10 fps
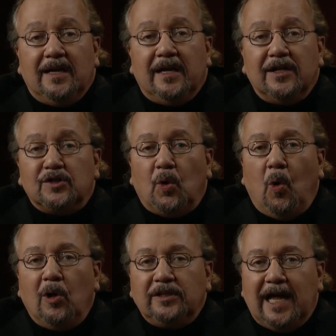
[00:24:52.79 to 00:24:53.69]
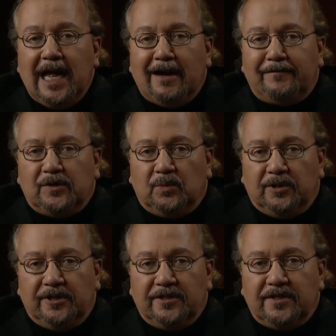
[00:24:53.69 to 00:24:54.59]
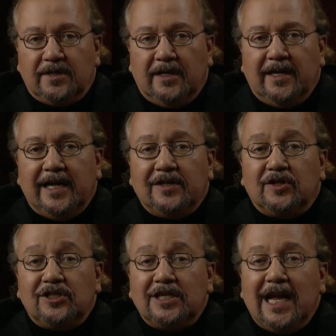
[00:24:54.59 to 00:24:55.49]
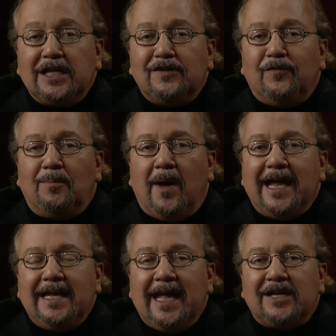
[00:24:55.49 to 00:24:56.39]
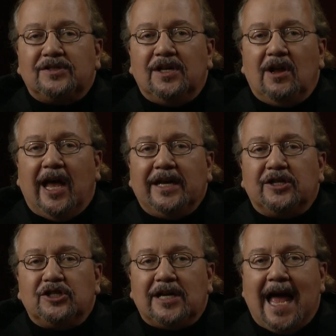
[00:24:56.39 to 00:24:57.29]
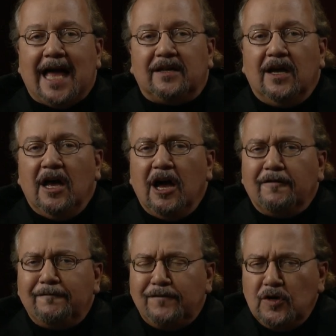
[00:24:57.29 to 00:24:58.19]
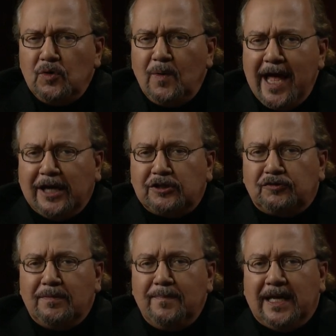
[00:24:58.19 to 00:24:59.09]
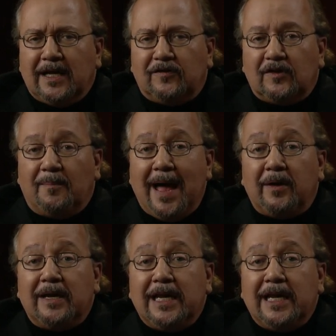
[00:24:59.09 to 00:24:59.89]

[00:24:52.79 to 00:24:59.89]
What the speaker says: It's called Afterwards. It's a chance for my guest and I to chat a few extra minutes about an